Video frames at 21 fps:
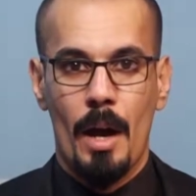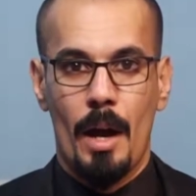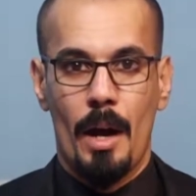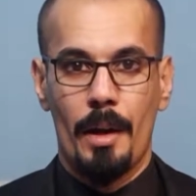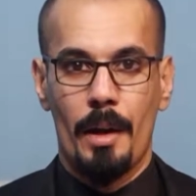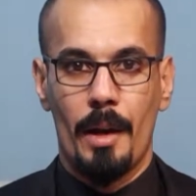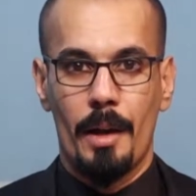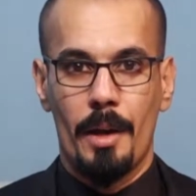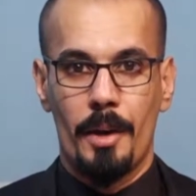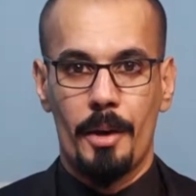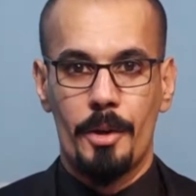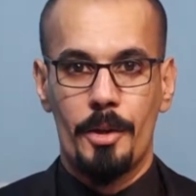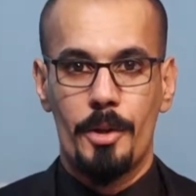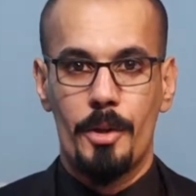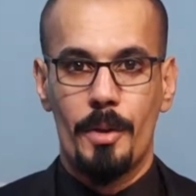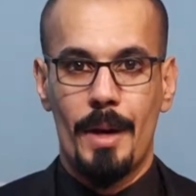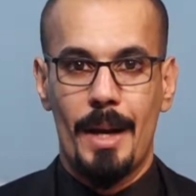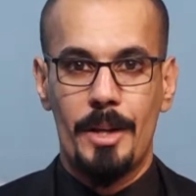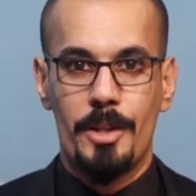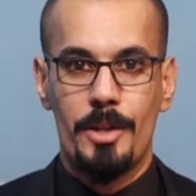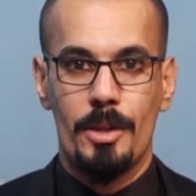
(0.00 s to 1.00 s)
In a letter to
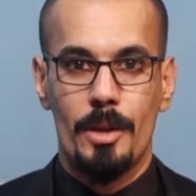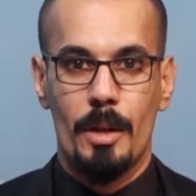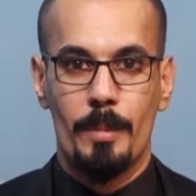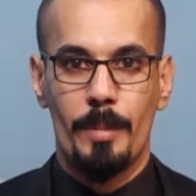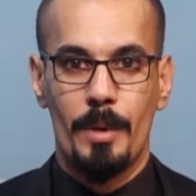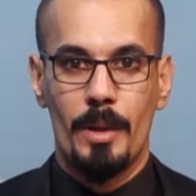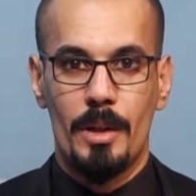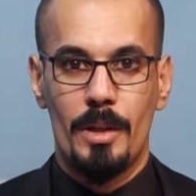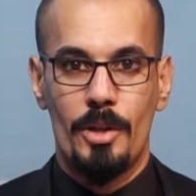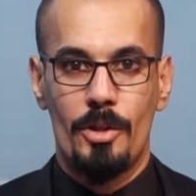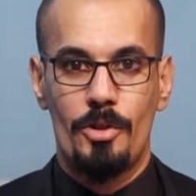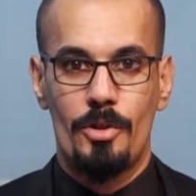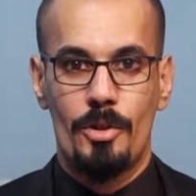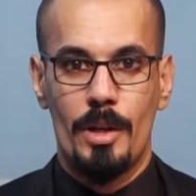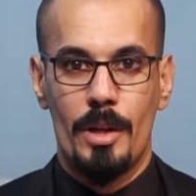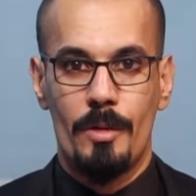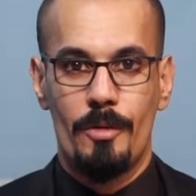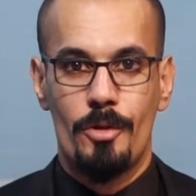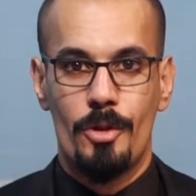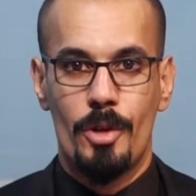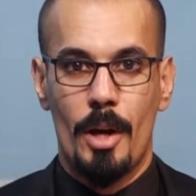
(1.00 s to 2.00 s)
National Police
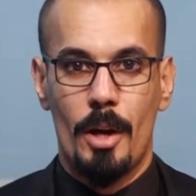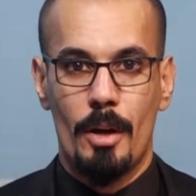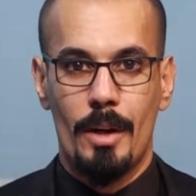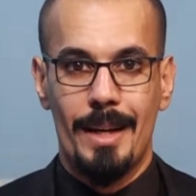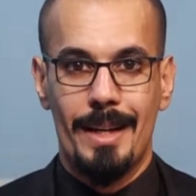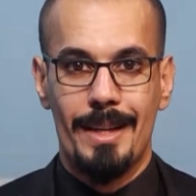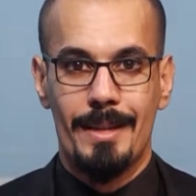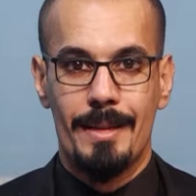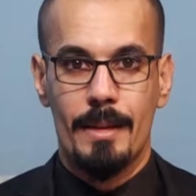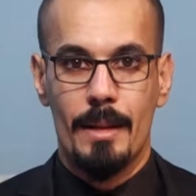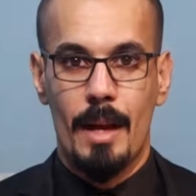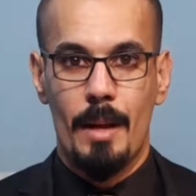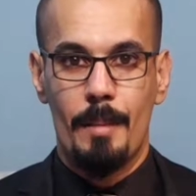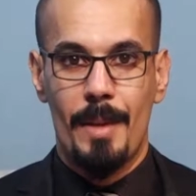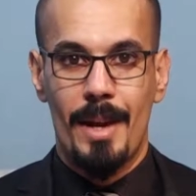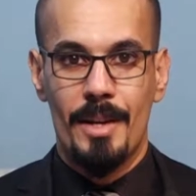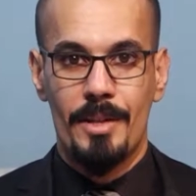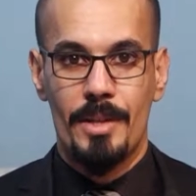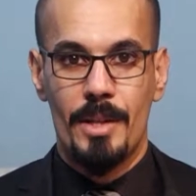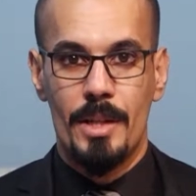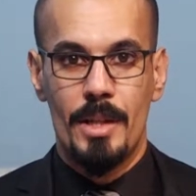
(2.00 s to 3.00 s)
Chief Sheikhul Islam
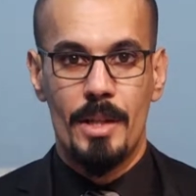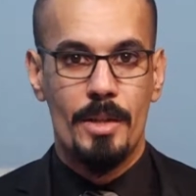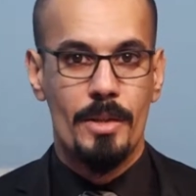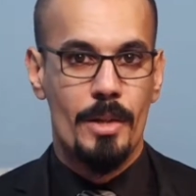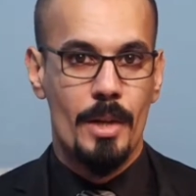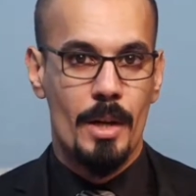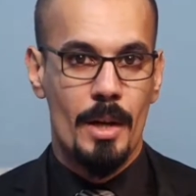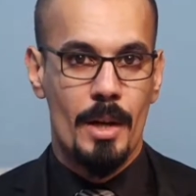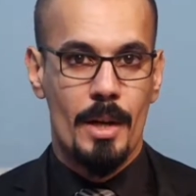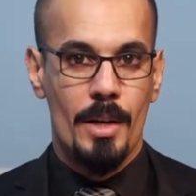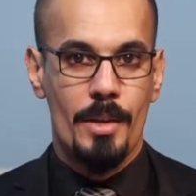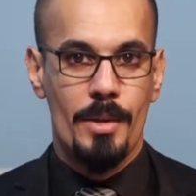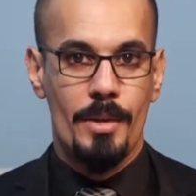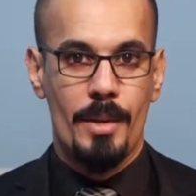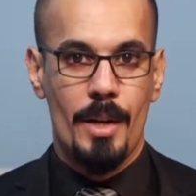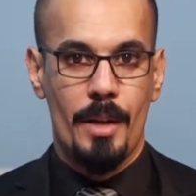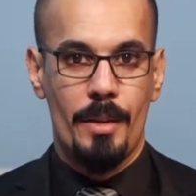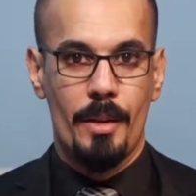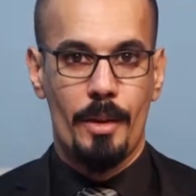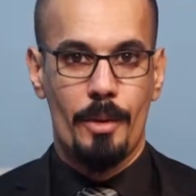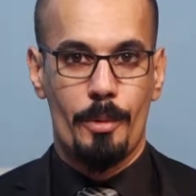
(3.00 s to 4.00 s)
Aziz
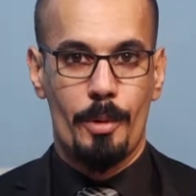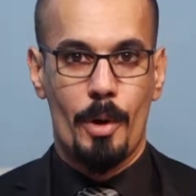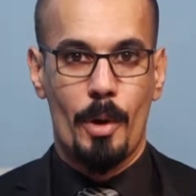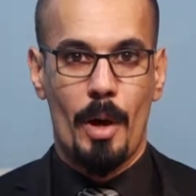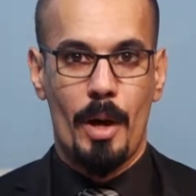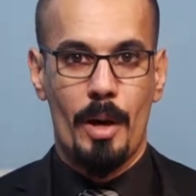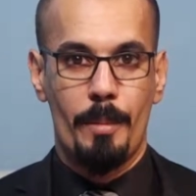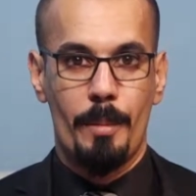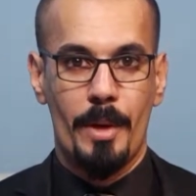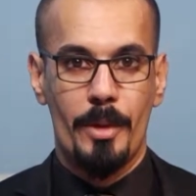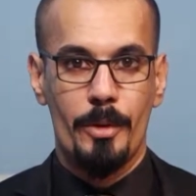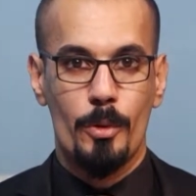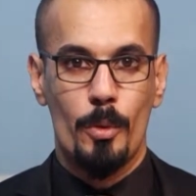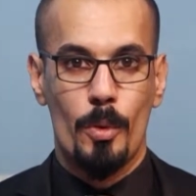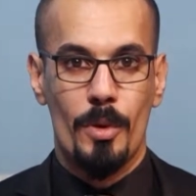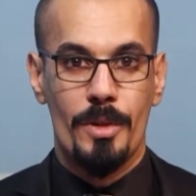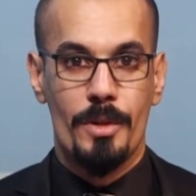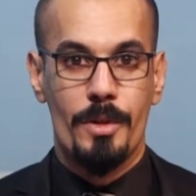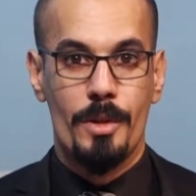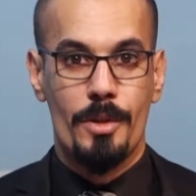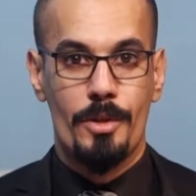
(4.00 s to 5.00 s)
said the requirement
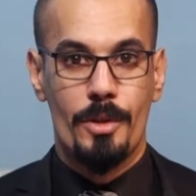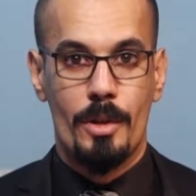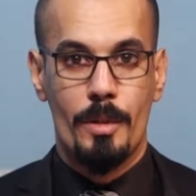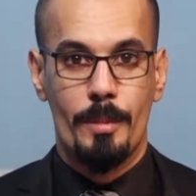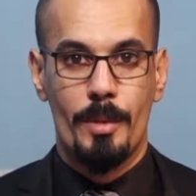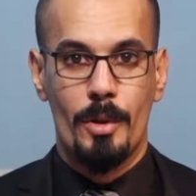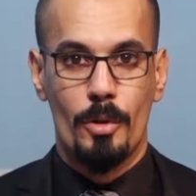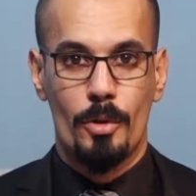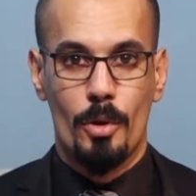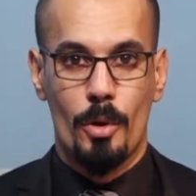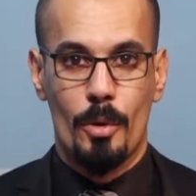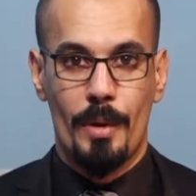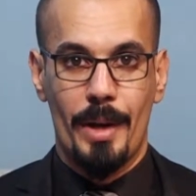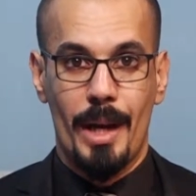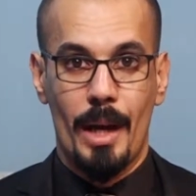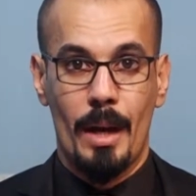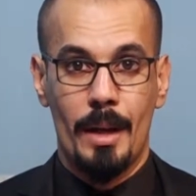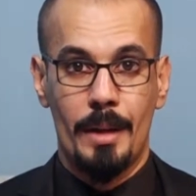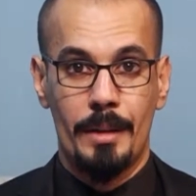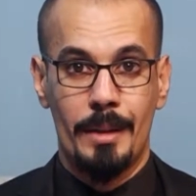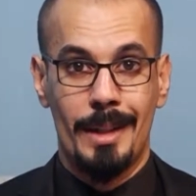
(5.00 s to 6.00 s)
was discriminatory
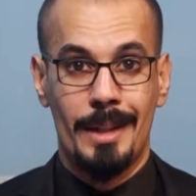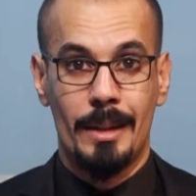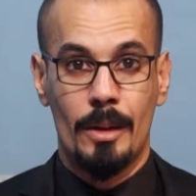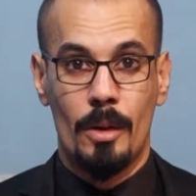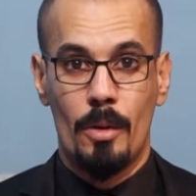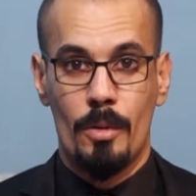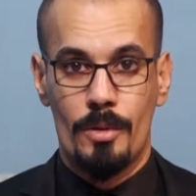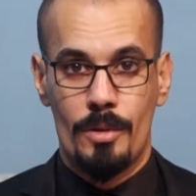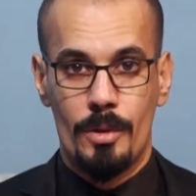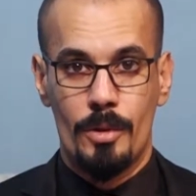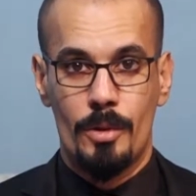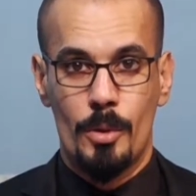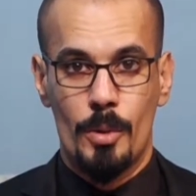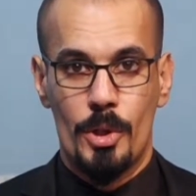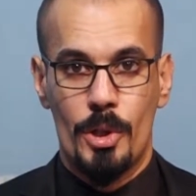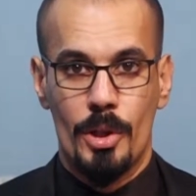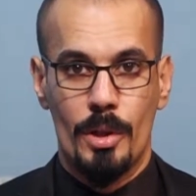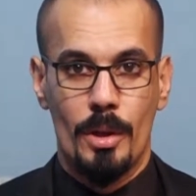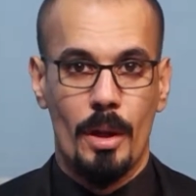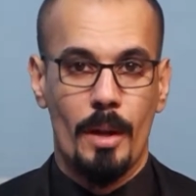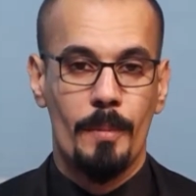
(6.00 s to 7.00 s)
and
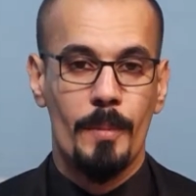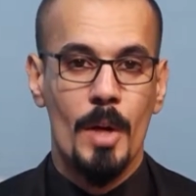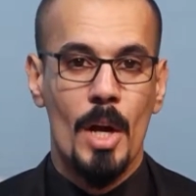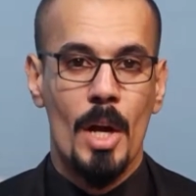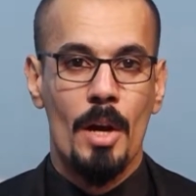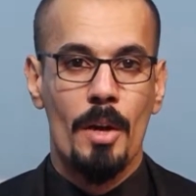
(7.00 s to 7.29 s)
unconstitutional.